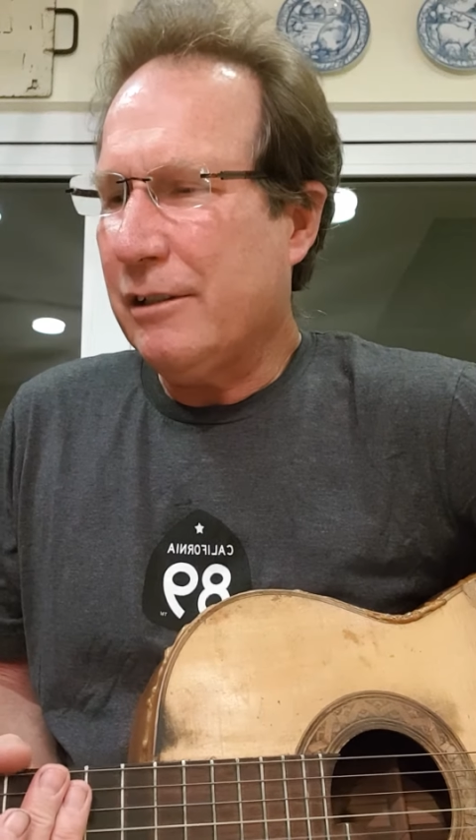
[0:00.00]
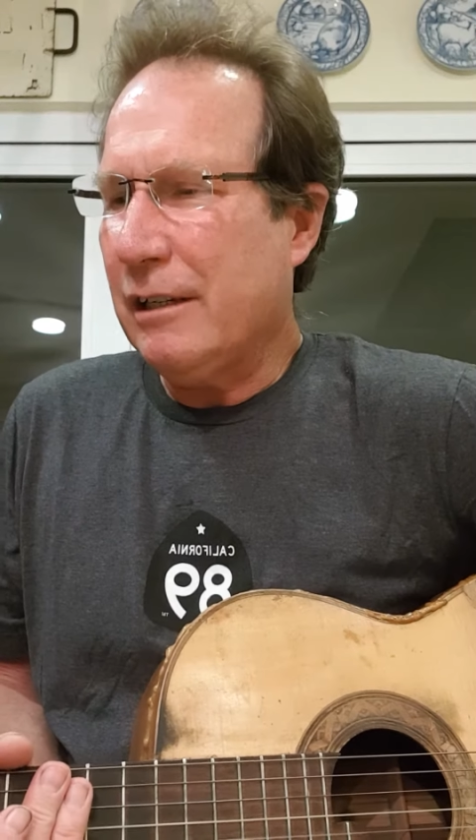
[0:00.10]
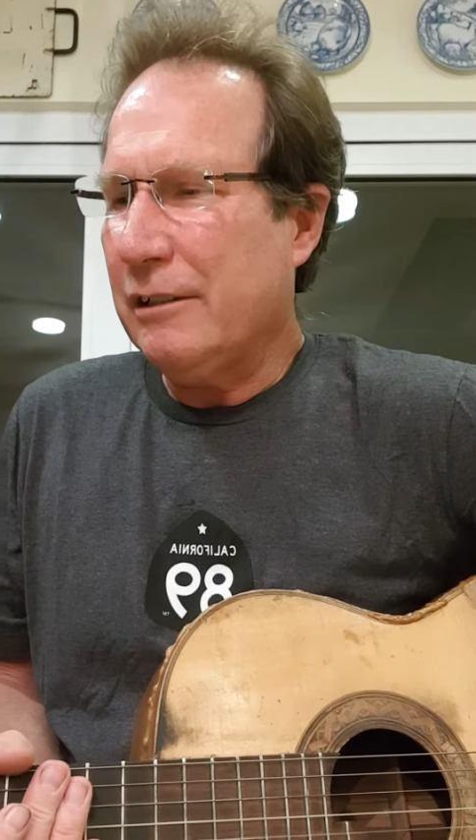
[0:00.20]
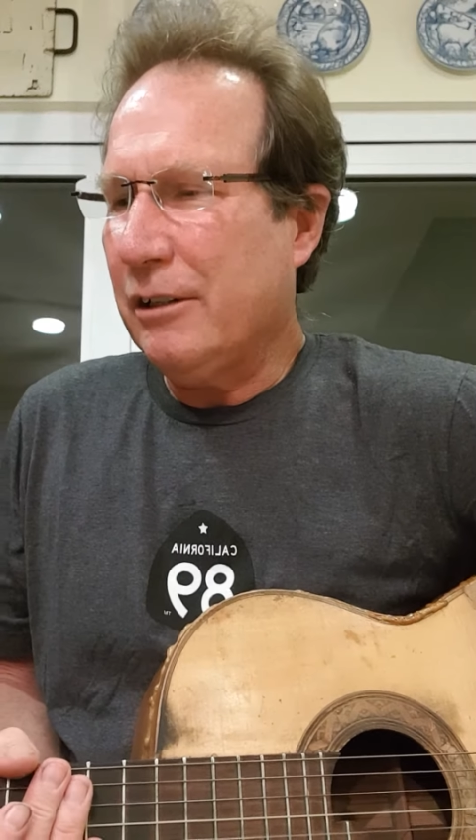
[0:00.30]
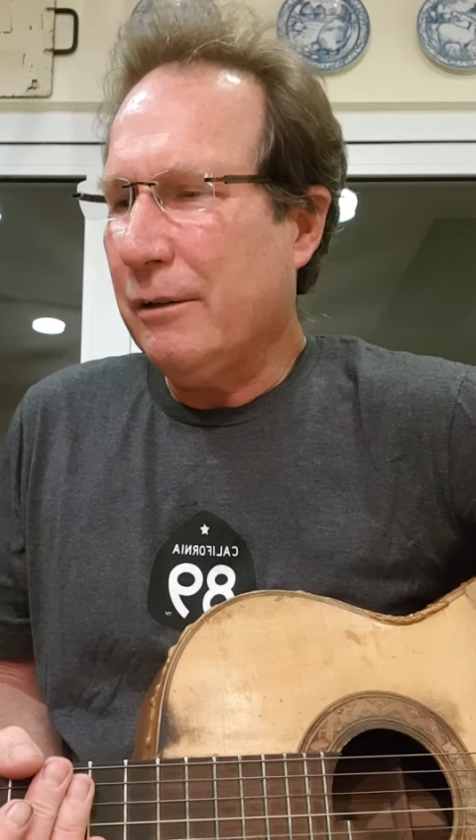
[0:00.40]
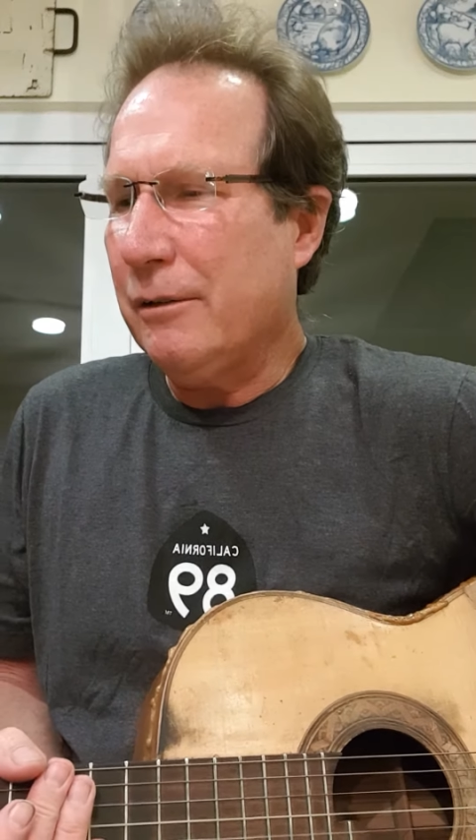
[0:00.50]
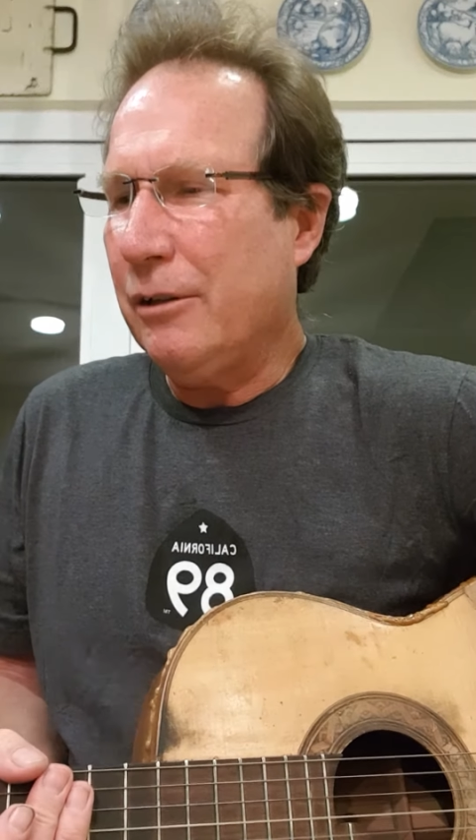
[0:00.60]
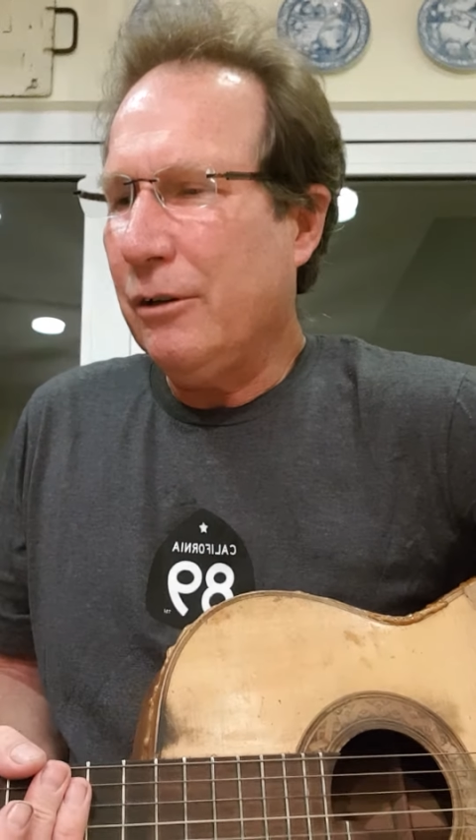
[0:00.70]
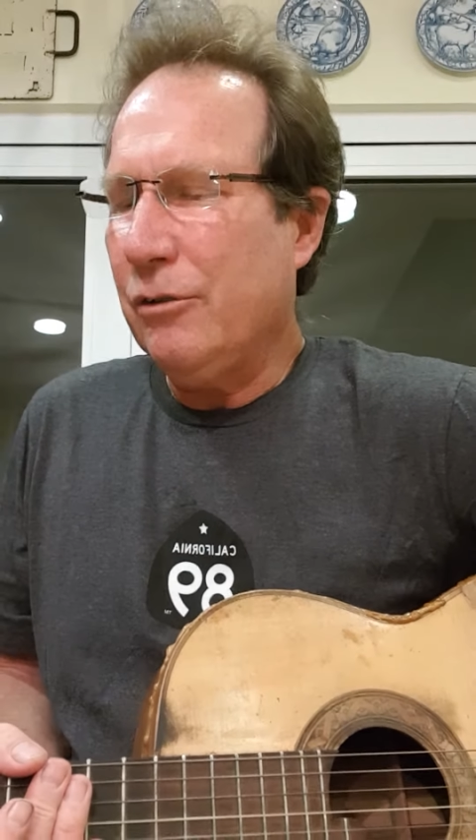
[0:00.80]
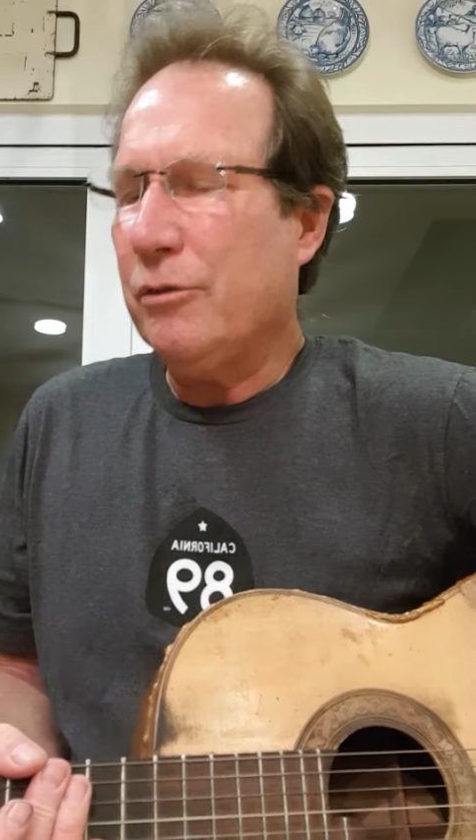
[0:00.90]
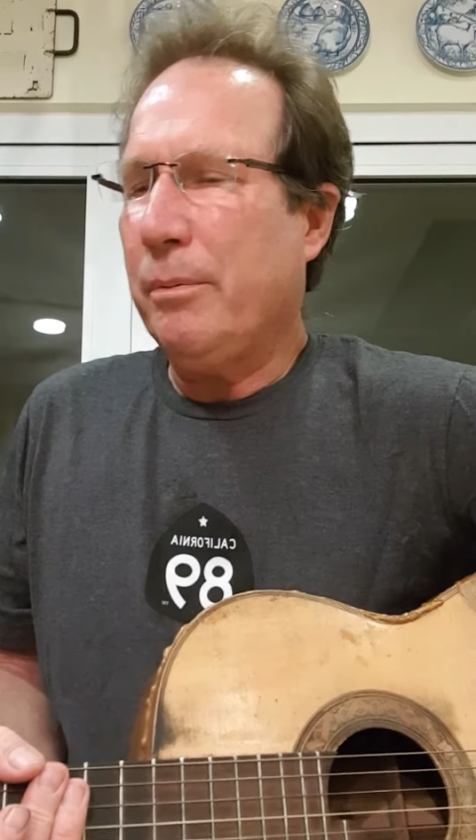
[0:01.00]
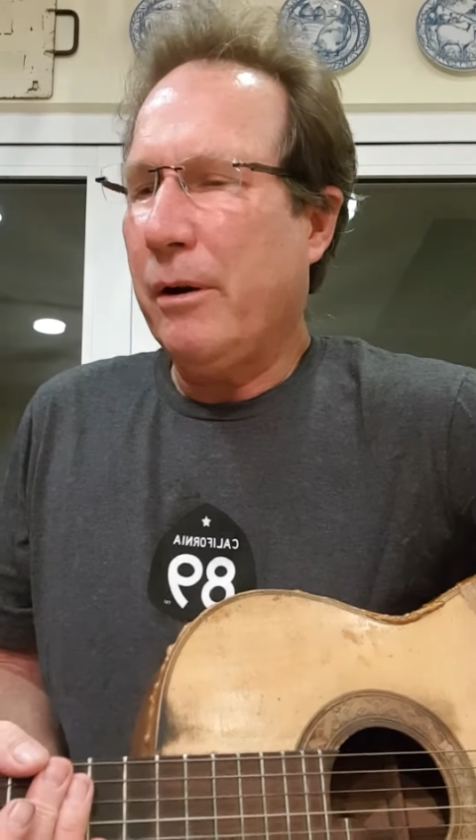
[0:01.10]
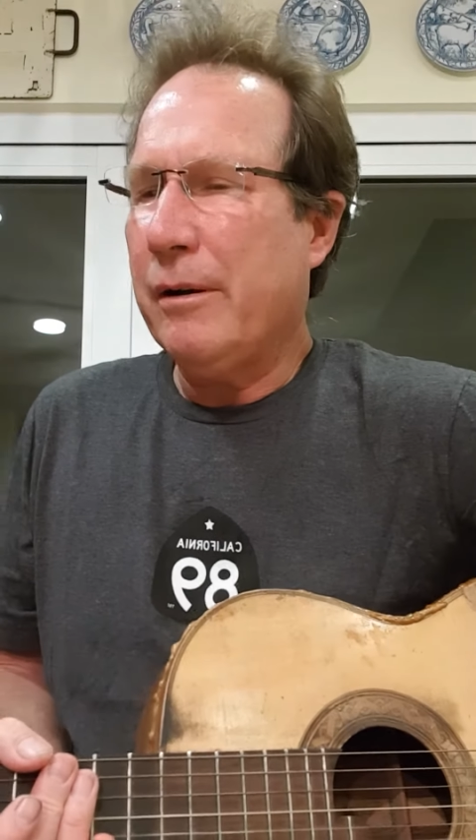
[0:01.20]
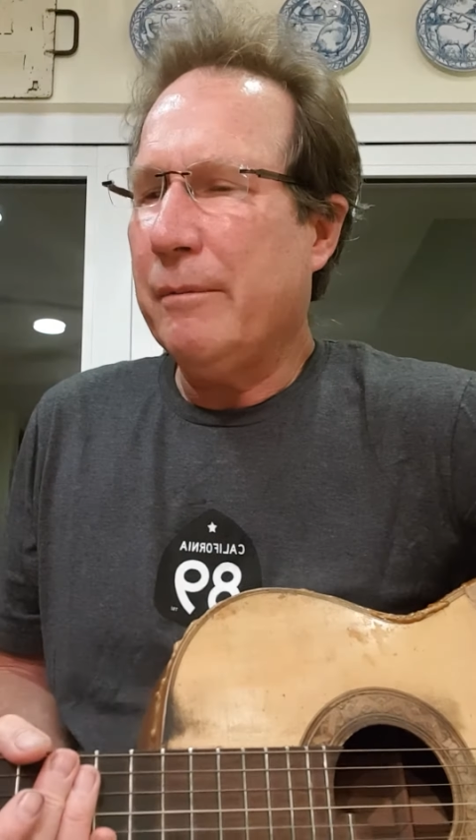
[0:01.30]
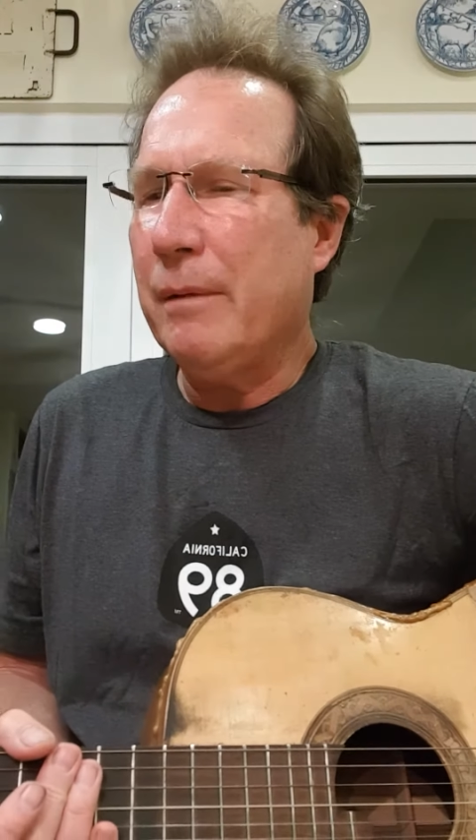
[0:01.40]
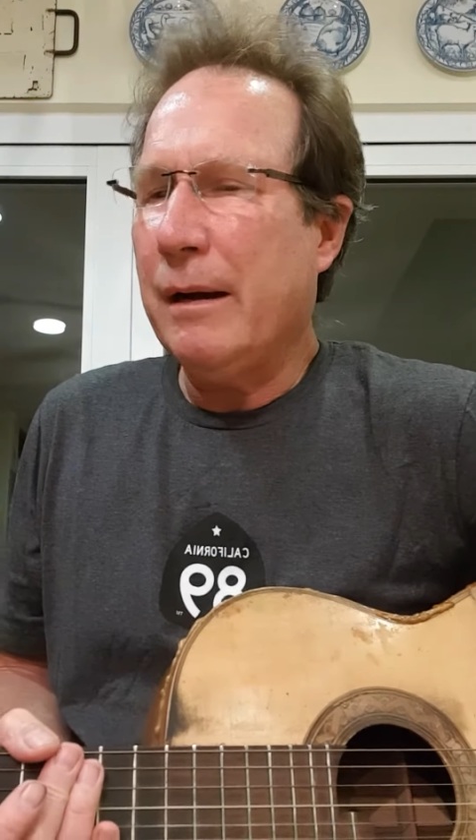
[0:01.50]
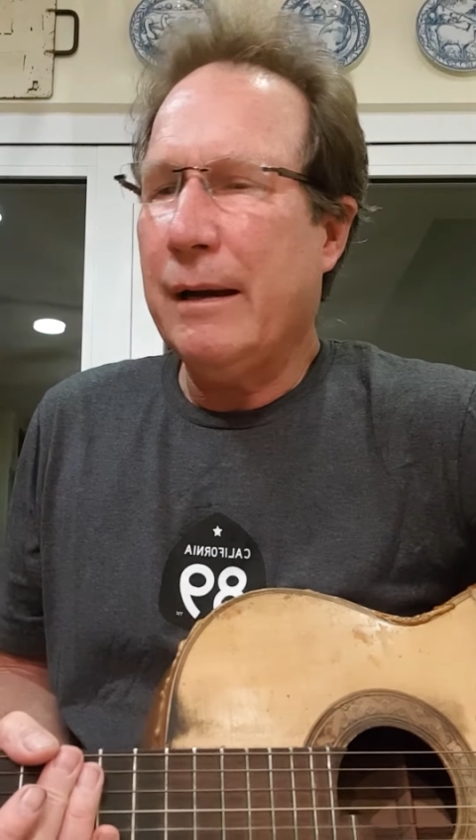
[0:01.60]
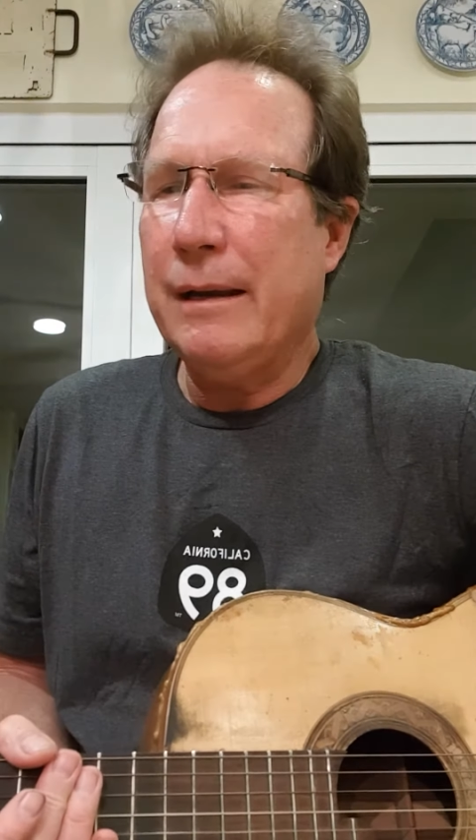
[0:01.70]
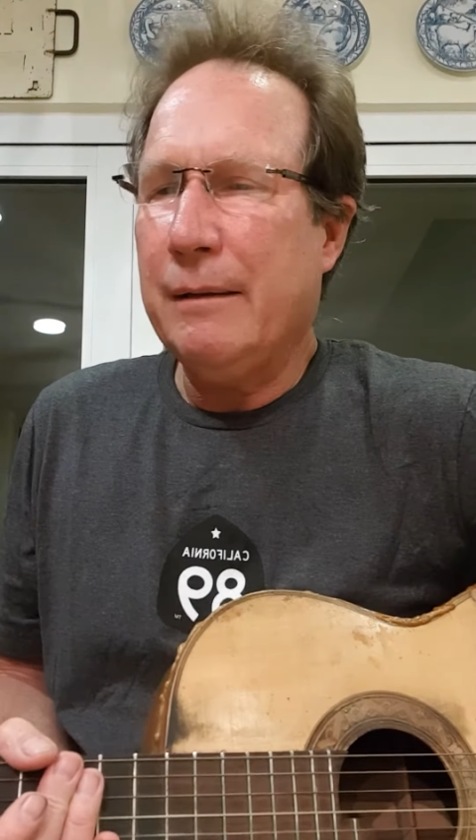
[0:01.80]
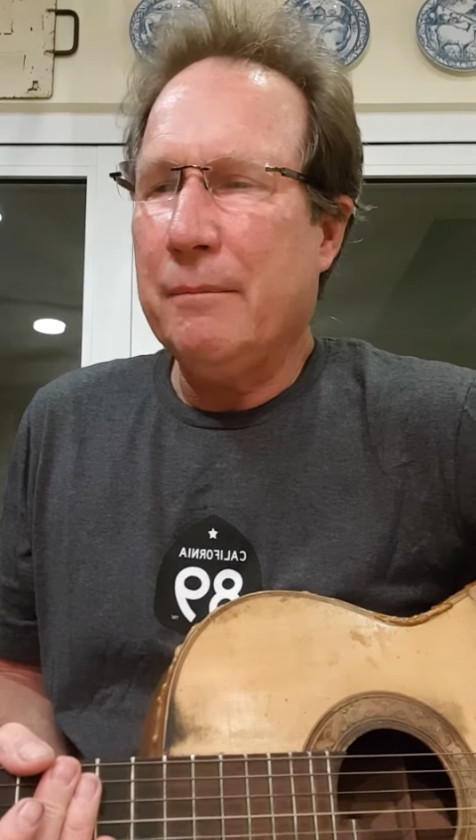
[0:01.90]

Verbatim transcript: such a huge part of my